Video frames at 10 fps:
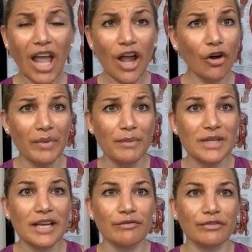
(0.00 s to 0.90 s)
I hope that
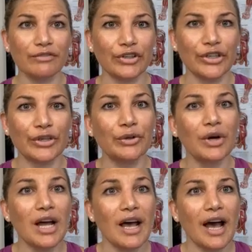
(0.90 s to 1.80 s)
was helpful for
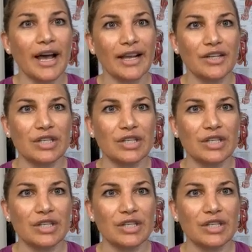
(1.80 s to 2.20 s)
you. Again,